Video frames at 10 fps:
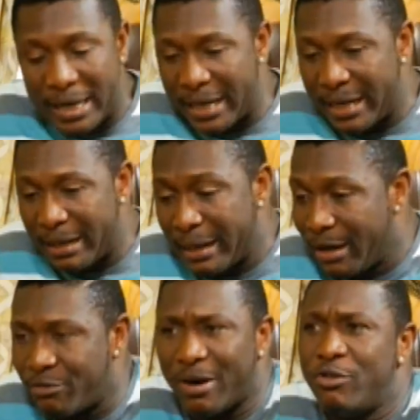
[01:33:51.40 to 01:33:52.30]
in the
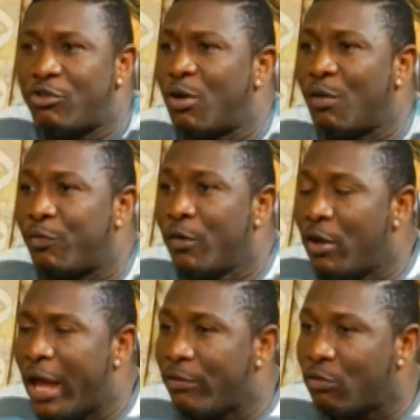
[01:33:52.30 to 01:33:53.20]
tradition of
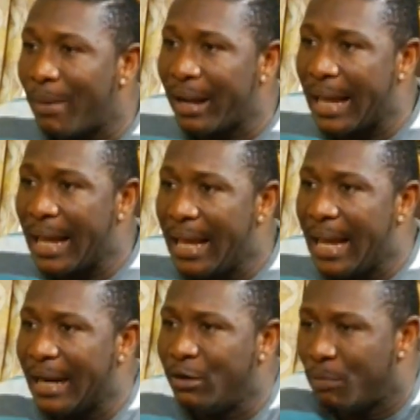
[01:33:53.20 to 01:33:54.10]
Somaga
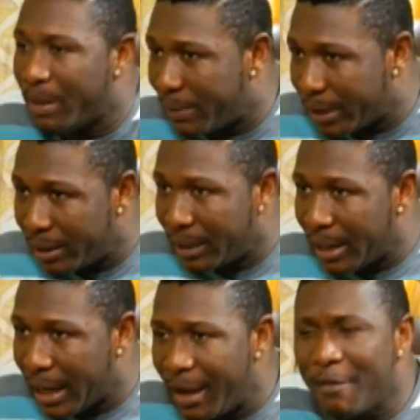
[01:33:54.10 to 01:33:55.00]
and Dumebi.
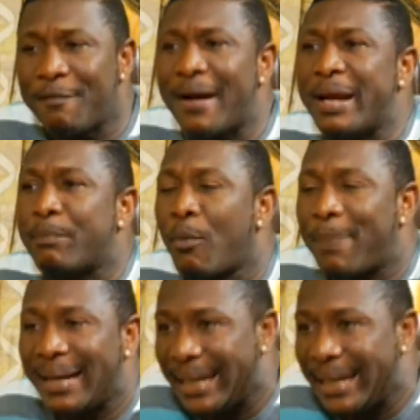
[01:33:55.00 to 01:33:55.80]
Find a proper